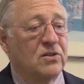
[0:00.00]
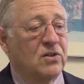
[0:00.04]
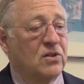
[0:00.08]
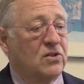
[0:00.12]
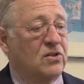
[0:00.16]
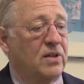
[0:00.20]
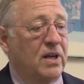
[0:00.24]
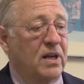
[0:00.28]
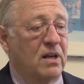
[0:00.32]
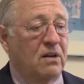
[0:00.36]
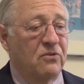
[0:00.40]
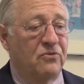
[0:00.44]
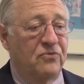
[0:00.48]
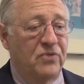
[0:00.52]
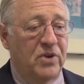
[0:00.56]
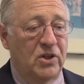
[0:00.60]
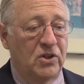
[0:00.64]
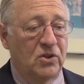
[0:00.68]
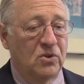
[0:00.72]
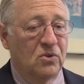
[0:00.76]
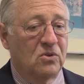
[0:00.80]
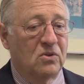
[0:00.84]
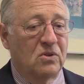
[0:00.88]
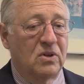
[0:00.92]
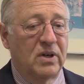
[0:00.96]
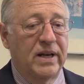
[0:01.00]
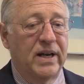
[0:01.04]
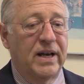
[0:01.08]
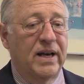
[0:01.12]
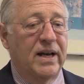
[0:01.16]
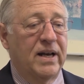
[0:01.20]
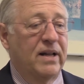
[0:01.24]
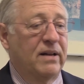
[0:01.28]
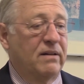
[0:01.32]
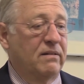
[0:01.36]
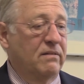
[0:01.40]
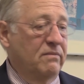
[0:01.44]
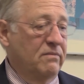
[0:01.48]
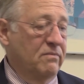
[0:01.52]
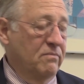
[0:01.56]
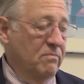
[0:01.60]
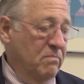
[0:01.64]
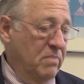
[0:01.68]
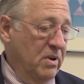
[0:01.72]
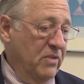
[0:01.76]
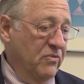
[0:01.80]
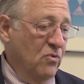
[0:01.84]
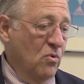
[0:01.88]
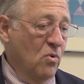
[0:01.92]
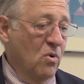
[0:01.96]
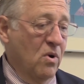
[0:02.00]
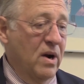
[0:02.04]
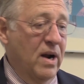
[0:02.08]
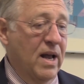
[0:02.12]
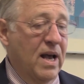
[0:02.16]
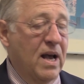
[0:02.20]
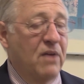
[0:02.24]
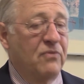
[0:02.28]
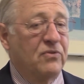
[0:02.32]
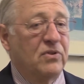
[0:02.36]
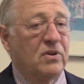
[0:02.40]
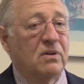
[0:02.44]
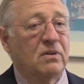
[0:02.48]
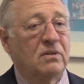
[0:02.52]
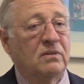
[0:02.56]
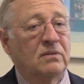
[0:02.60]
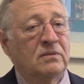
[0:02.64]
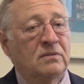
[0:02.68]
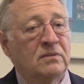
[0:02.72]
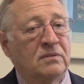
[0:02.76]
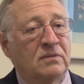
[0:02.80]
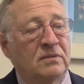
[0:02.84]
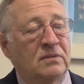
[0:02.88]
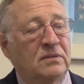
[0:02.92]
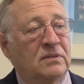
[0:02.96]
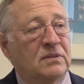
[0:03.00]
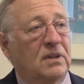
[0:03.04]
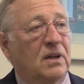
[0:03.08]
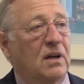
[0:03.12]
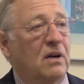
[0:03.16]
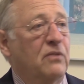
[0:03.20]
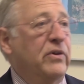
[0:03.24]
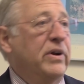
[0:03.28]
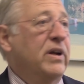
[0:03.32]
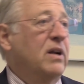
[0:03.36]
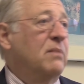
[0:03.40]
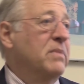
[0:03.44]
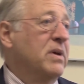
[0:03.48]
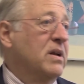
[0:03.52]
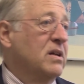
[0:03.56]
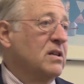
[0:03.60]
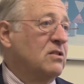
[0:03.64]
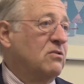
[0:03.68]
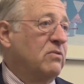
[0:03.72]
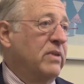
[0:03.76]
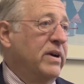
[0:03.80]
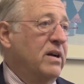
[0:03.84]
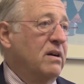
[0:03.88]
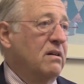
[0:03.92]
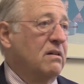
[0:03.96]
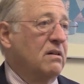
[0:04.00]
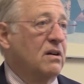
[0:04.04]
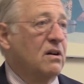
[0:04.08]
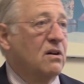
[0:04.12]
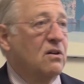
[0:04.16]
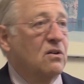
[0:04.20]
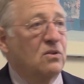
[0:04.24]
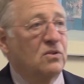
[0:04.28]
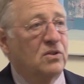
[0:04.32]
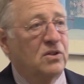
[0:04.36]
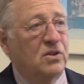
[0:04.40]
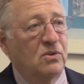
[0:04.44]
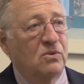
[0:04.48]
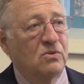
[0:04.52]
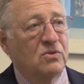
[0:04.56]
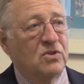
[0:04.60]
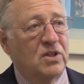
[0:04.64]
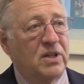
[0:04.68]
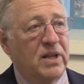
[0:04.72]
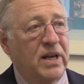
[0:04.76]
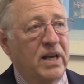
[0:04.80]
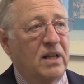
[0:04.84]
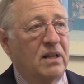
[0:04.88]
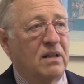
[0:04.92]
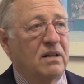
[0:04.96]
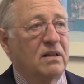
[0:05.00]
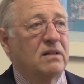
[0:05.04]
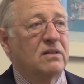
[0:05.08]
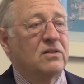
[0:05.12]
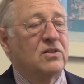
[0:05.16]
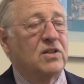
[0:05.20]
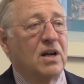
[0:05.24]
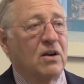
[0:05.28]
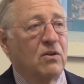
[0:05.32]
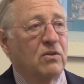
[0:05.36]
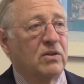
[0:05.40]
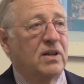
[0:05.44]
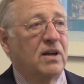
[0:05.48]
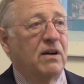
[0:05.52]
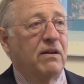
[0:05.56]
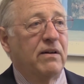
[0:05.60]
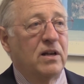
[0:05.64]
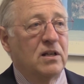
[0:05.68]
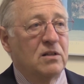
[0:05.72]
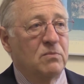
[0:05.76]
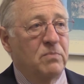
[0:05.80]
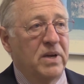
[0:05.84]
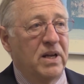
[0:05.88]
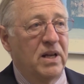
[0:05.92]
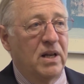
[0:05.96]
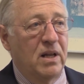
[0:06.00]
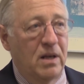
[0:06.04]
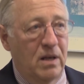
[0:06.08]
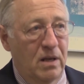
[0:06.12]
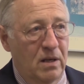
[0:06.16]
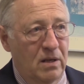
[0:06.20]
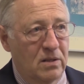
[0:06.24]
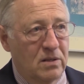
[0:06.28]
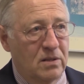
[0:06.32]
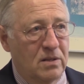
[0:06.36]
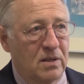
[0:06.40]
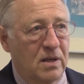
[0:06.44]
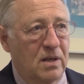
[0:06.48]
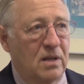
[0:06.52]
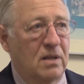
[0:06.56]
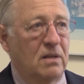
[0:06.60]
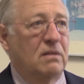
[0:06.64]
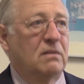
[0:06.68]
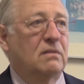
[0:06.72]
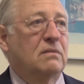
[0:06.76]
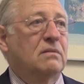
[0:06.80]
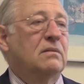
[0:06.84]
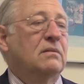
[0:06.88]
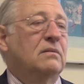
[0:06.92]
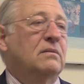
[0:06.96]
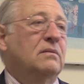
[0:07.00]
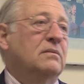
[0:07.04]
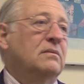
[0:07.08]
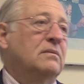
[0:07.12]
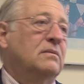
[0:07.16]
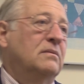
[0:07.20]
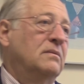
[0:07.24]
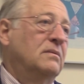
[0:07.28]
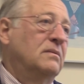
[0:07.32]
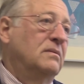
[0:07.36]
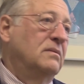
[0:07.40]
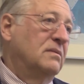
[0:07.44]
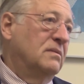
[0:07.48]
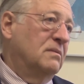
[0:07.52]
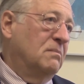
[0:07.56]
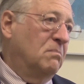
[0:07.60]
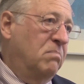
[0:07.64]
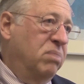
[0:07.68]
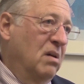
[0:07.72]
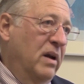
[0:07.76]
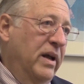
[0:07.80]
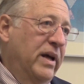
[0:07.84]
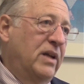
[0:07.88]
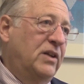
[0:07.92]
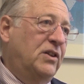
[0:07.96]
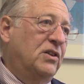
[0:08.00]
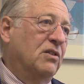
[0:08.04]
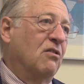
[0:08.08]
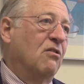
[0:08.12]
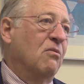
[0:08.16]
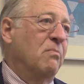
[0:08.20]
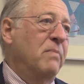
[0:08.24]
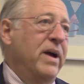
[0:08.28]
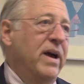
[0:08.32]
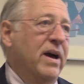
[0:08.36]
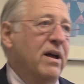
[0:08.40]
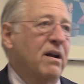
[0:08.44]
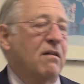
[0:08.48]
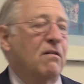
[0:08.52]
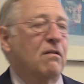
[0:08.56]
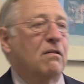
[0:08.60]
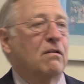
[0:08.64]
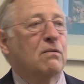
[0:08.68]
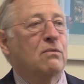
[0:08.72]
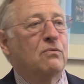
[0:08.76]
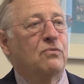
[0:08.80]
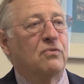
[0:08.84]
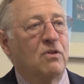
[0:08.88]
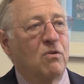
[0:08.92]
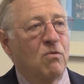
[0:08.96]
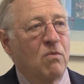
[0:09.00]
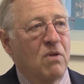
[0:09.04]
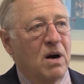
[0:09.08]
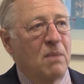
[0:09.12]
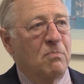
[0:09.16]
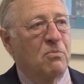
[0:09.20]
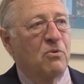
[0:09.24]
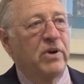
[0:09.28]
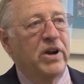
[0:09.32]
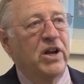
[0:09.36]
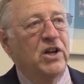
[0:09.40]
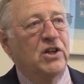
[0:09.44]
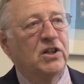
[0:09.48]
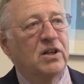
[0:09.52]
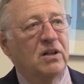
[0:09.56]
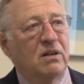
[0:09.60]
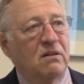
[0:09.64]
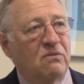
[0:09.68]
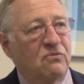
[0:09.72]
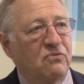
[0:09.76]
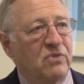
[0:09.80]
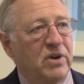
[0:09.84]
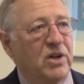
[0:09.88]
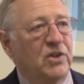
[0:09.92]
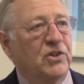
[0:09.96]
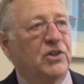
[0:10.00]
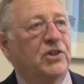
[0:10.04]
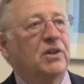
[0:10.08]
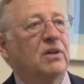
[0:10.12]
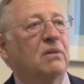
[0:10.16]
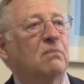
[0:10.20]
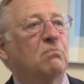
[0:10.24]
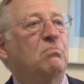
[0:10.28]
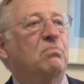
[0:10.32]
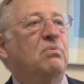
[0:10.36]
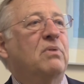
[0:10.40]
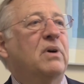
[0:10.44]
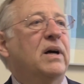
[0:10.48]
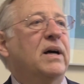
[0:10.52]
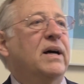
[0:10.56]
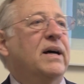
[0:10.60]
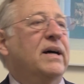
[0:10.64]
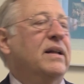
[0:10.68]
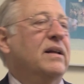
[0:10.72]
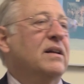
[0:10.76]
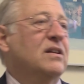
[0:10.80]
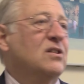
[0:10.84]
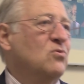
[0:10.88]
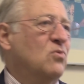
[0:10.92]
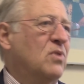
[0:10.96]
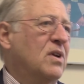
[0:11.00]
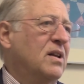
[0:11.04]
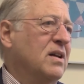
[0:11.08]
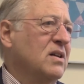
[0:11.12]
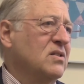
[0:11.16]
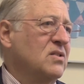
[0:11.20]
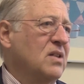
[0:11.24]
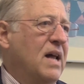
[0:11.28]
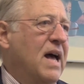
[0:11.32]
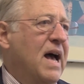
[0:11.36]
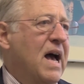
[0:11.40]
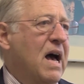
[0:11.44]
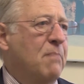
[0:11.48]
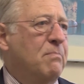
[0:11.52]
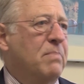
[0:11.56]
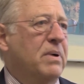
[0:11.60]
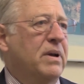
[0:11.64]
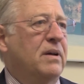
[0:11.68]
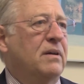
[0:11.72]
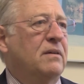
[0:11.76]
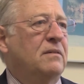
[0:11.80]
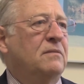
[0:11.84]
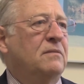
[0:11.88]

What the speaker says: a state official and before and after every administrator go to state secretaries' meetings and pledge all manner of cooperation and friendship, and it sort of doesn't happen.